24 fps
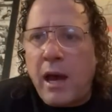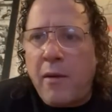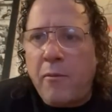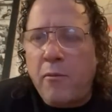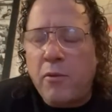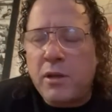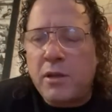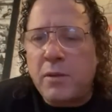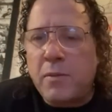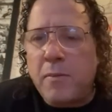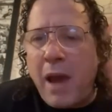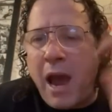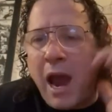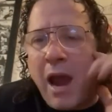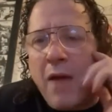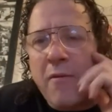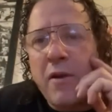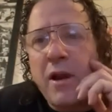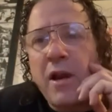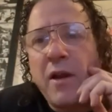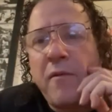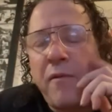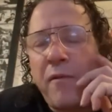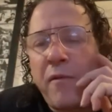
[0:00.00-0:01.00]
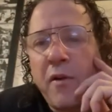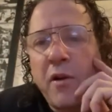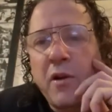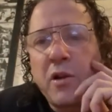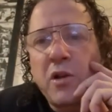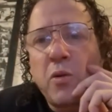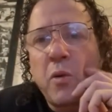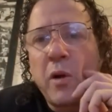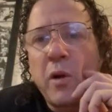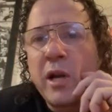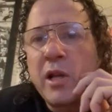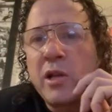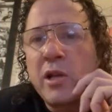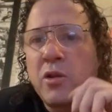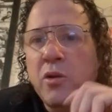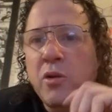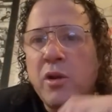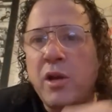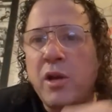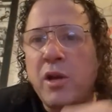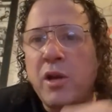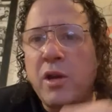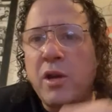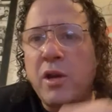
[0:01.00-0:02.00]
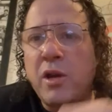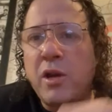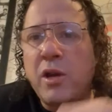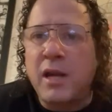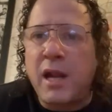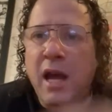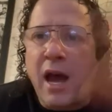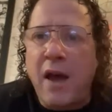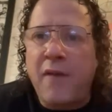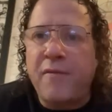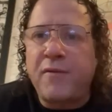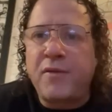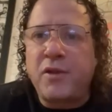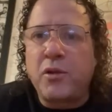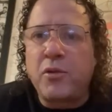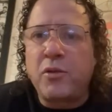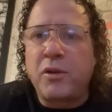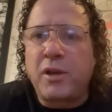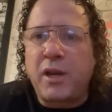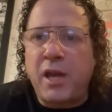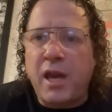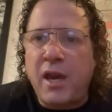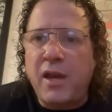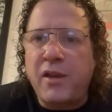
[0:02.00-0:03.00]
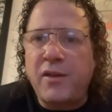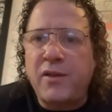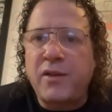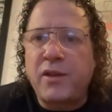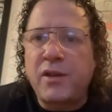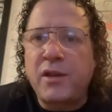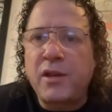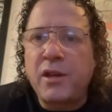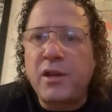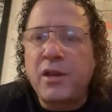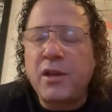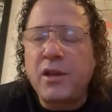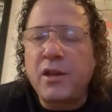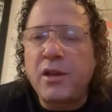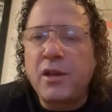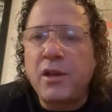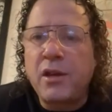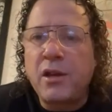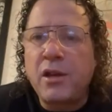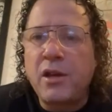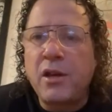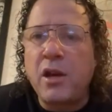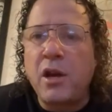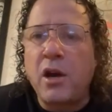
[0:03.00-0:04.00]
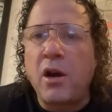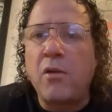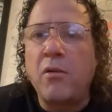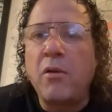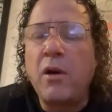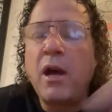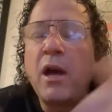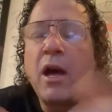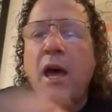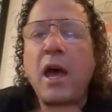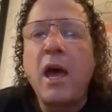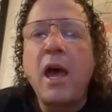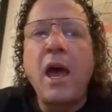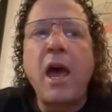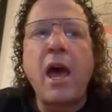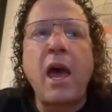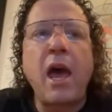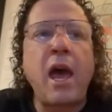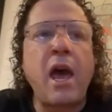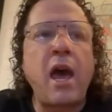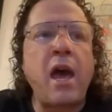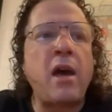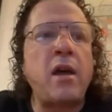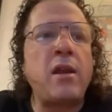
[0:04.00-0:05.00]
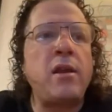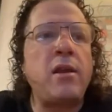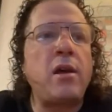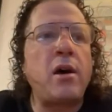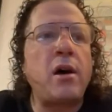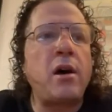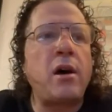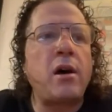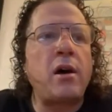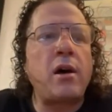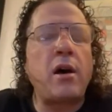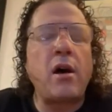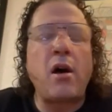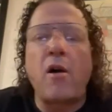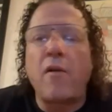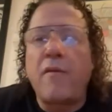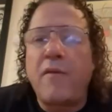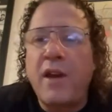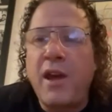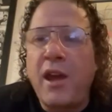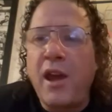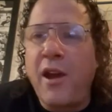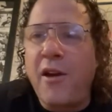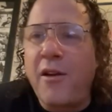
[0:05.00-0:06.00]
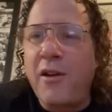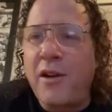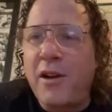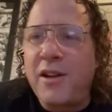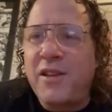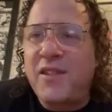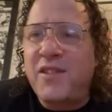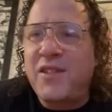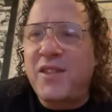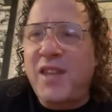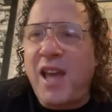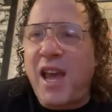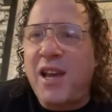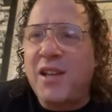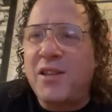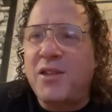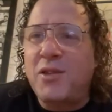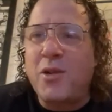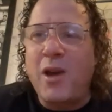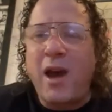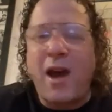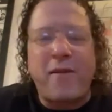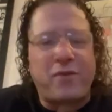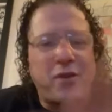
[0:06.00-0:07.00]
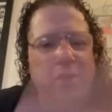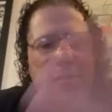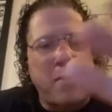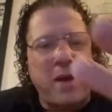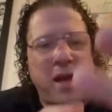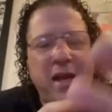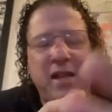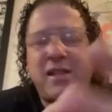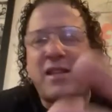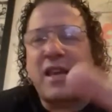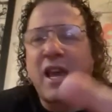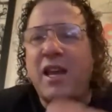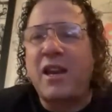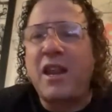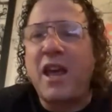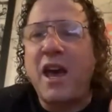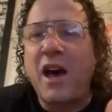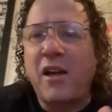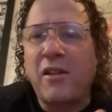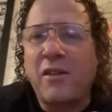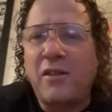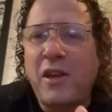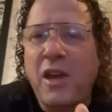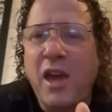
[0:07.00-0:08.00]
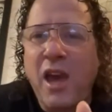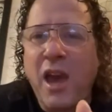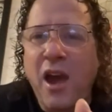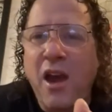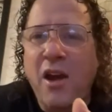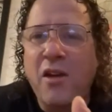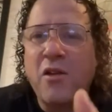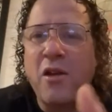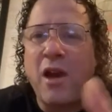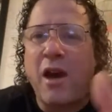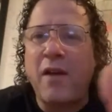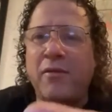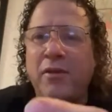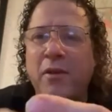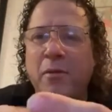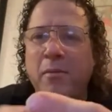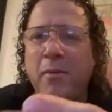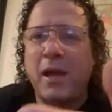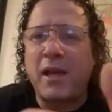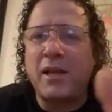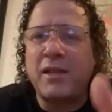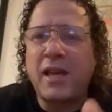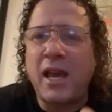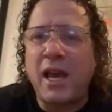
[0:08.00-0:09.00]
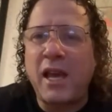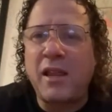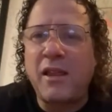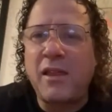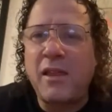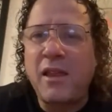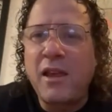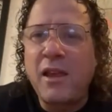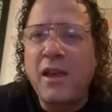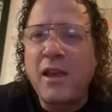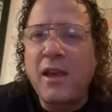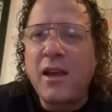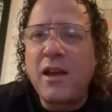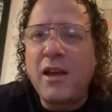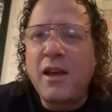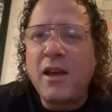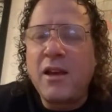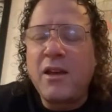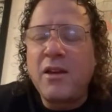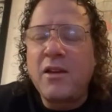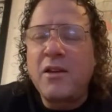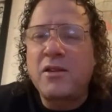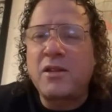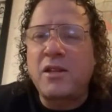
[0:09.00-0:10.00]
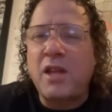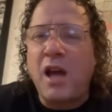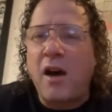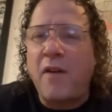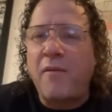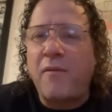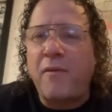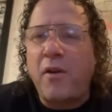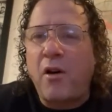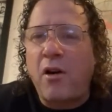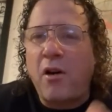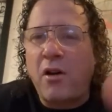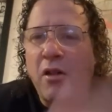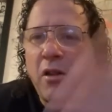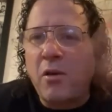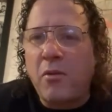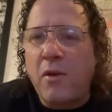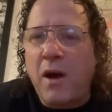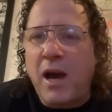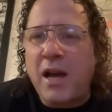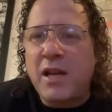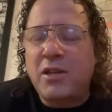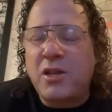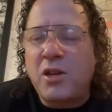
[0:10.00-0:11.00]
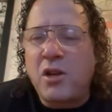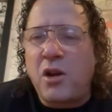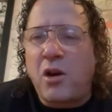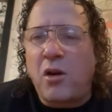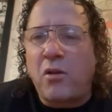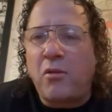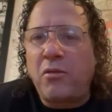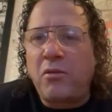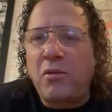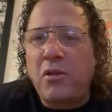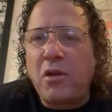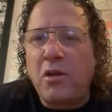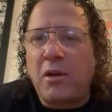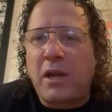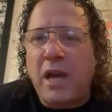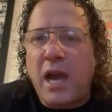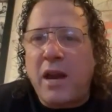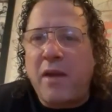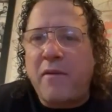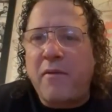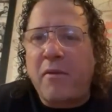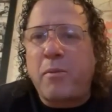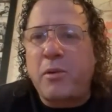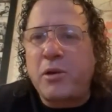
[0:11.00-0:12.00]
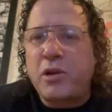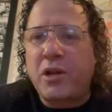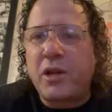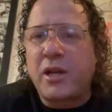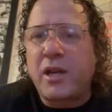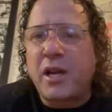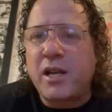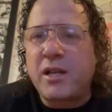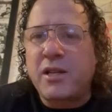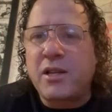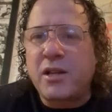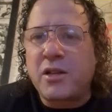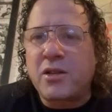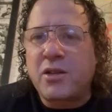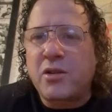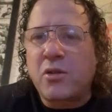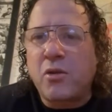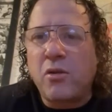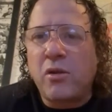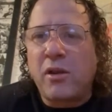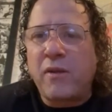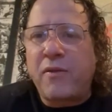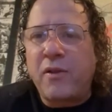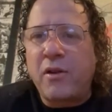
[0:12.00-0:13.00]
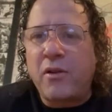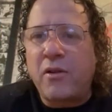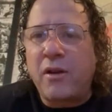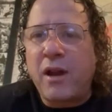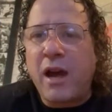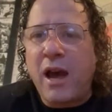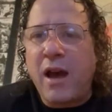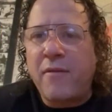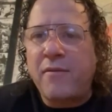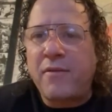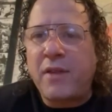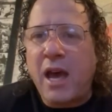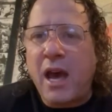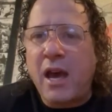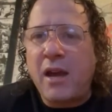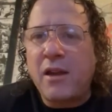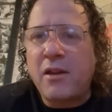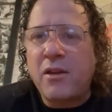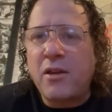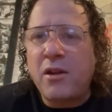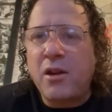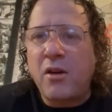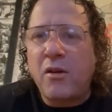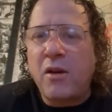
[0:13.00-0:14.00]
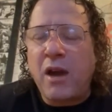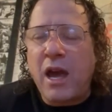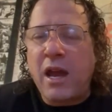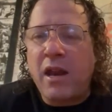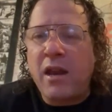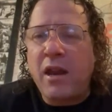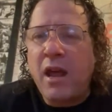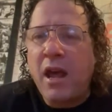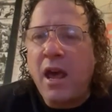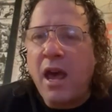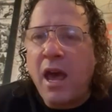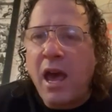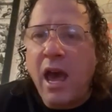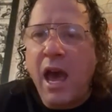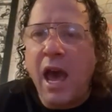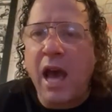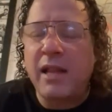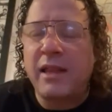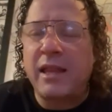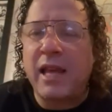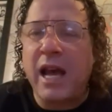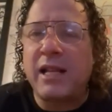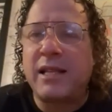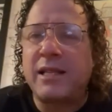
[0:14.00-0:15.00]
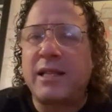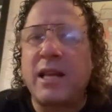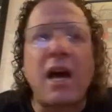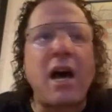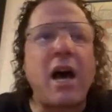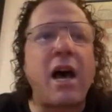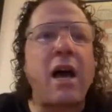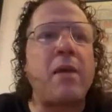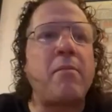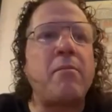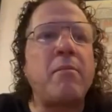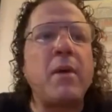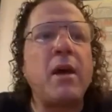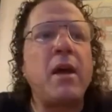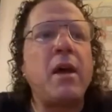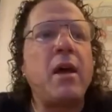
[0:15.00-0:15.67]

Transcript: was married for 22 years and I have 2 kids, you know, and over here in the States, you have to maintain health care. You have to maintain stuff. Otherwise, you know, you can't even put your kids in school if you don't have that, you know, and at that time,